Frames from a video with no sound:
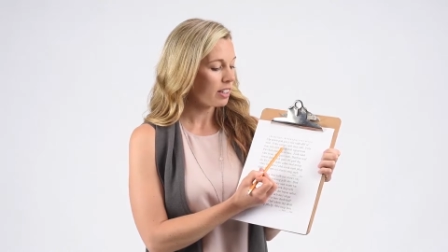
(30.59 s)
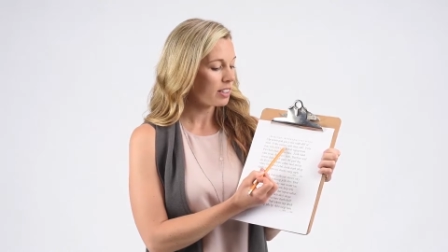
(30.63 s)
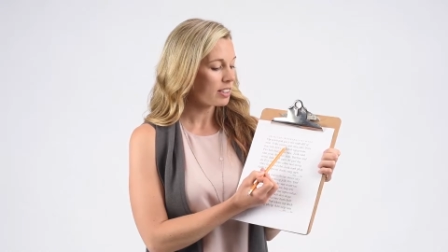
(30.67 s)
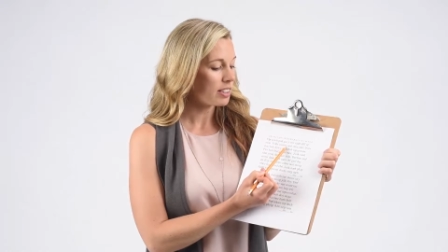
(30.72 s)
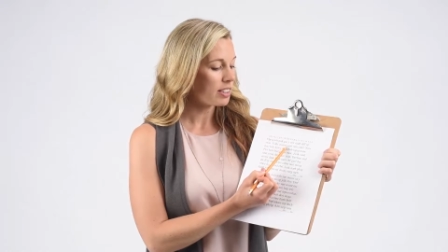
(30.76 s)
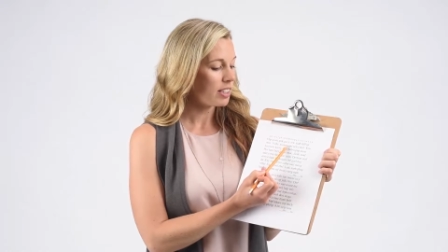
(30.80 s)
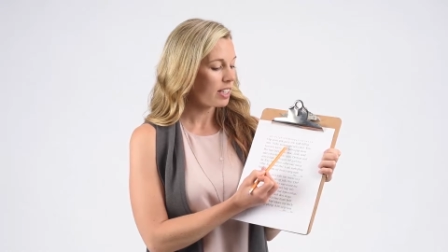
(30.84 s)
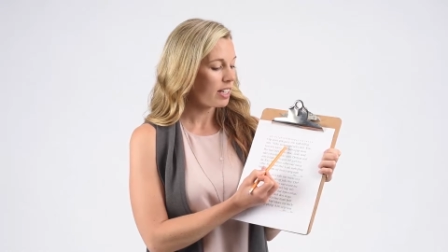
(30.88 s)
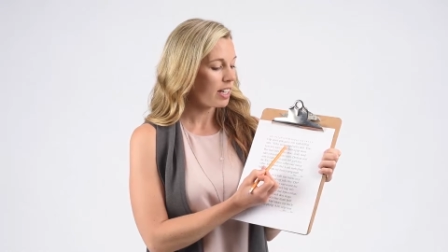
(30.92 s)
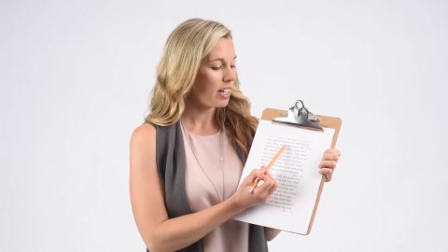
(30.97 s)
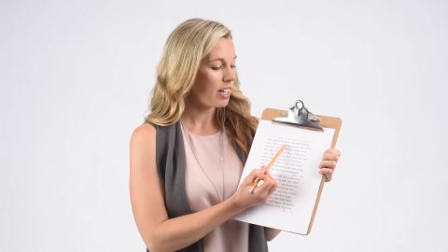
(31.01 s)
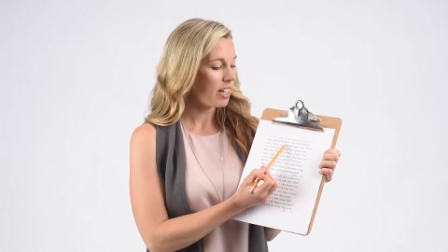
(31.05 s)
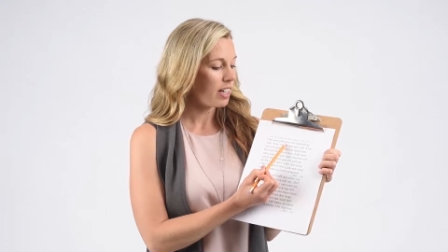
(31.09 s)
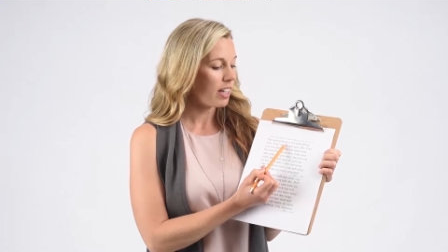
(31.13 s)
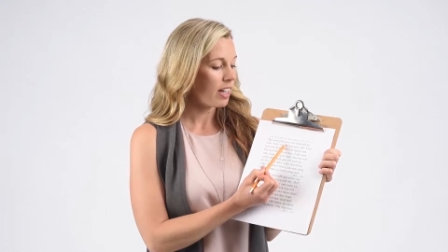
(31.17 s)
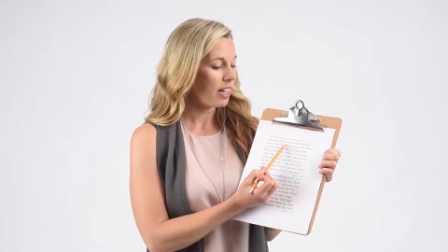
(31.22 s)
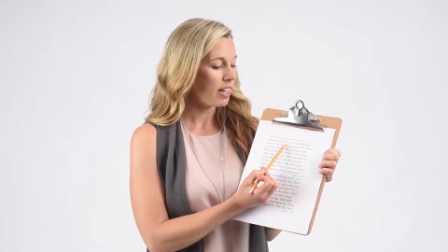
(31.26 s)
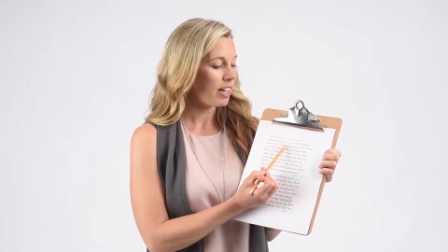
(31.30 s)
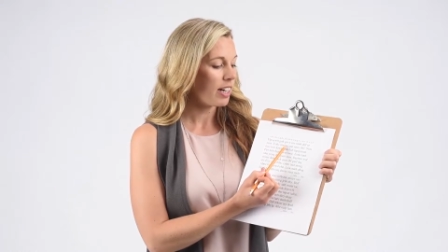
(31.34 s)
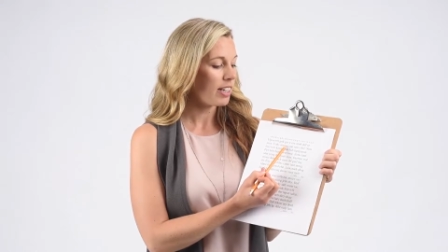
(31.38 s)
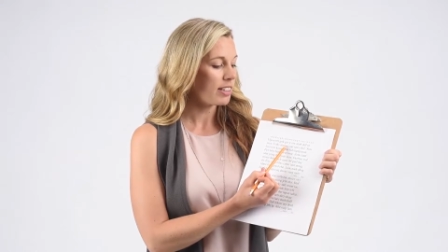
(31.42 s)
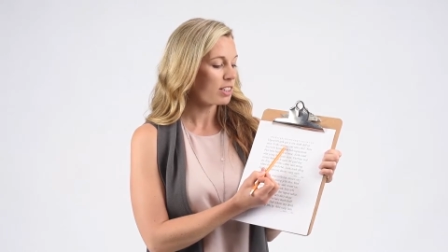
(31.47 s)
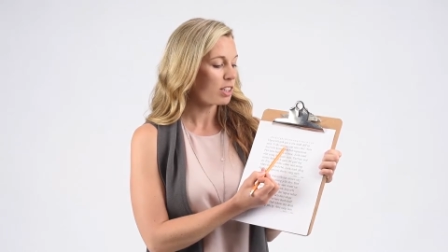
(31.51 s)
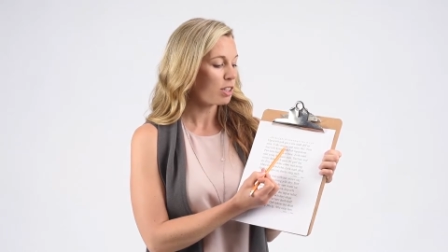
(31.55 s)
the C
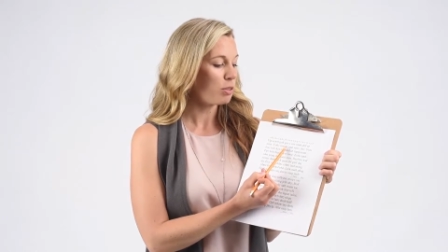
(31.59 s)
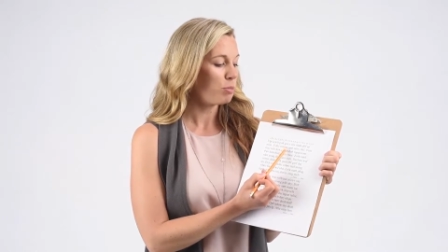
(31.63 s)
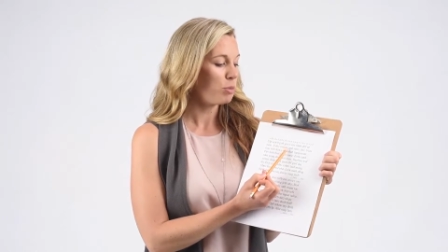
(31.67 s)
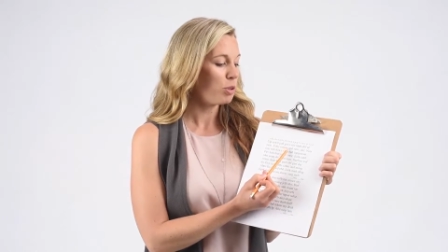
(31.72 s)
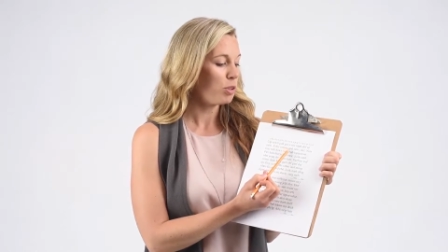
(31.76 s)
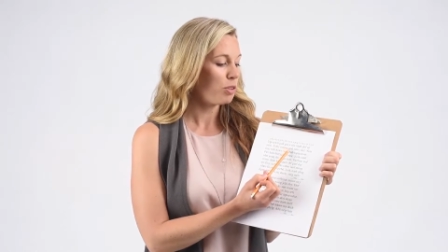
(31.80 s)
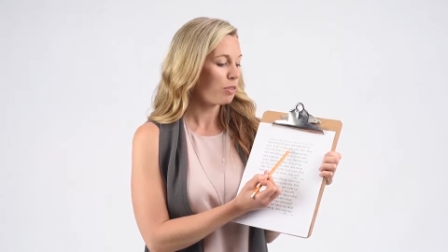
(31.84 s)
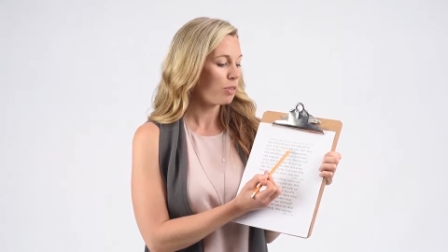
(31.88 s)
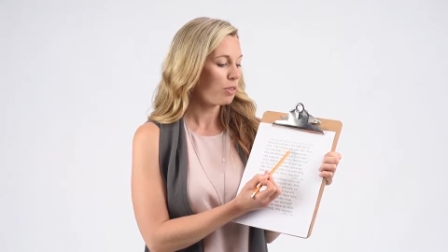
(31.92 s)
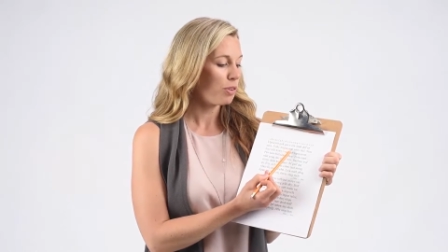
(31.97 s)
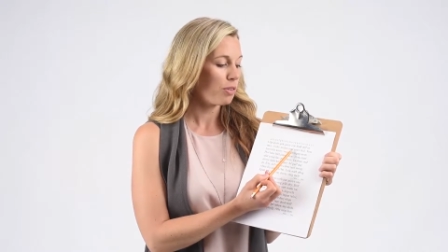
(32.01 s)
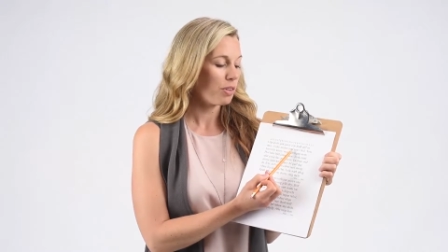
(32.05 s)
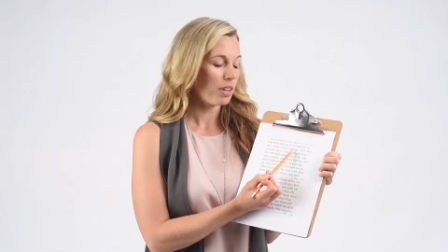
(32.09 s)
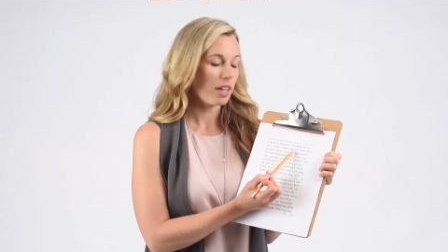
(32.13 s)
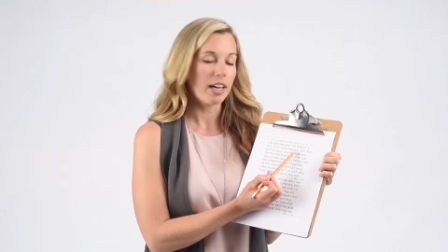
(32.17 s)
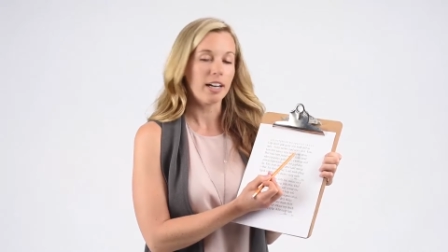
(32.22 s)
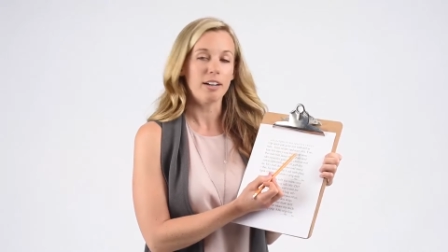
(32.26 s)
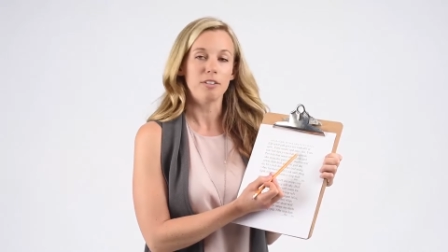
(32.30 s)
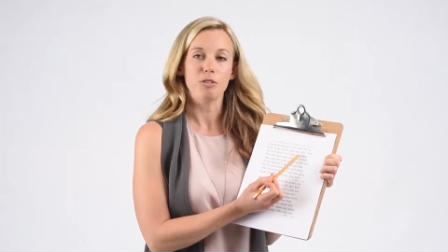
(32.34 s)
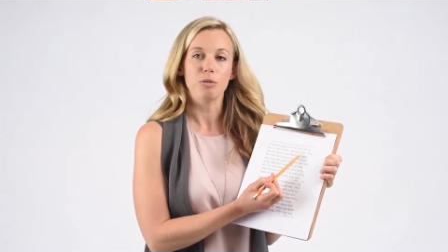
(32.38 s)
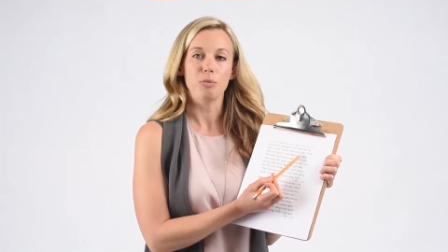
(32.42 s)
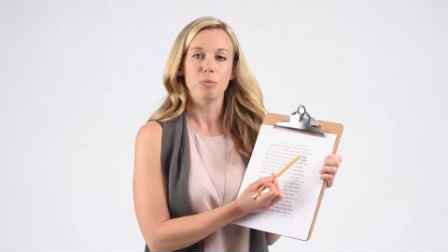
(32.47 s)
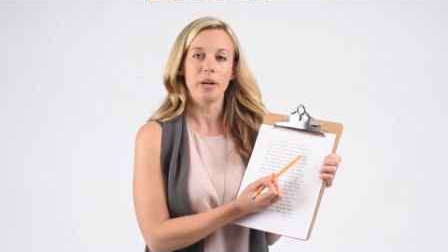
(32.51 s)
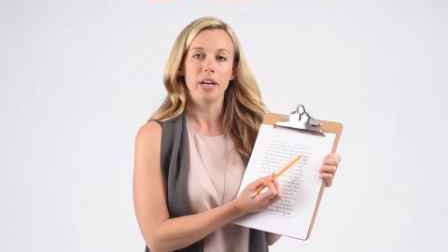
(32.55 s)
and as you move through the
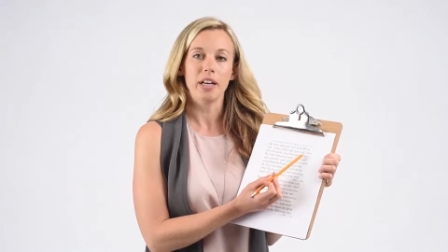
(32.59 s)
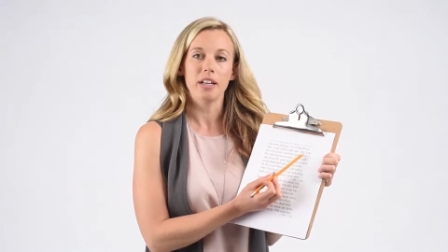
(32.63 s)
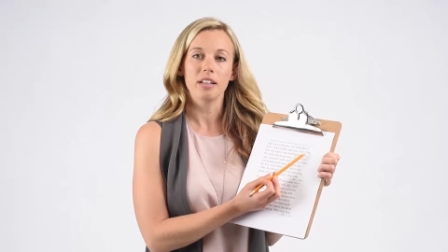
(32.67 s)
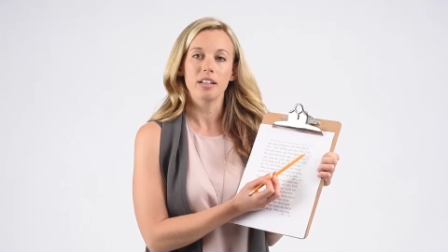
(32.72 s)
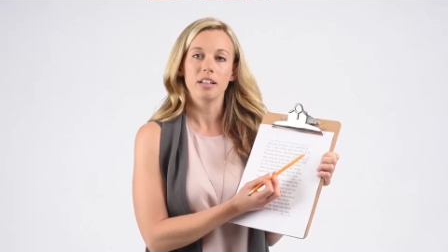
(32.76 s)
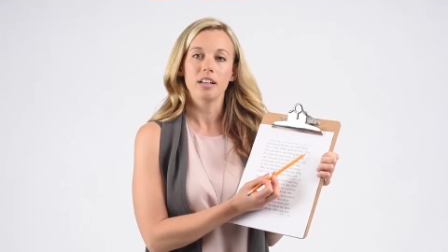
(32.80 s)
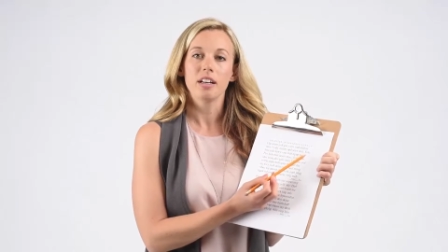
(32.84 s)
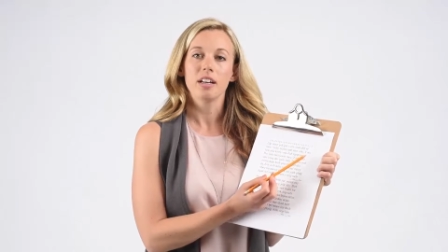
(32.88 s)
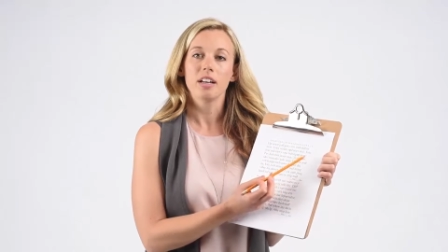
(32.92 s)
alphabet